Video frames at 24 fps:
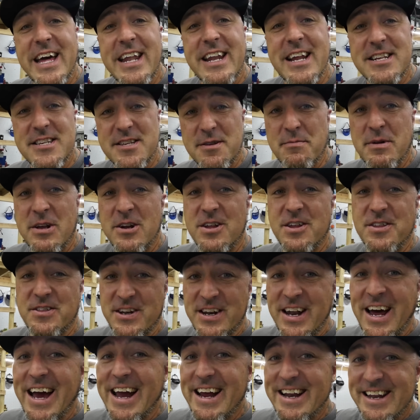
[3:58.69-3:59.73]
and it's the middle of the
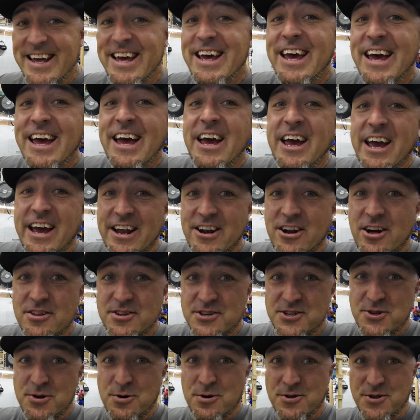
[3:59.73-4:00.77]
night and all
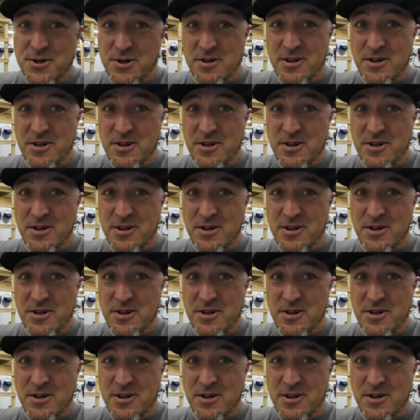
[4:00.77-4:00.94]
the stores are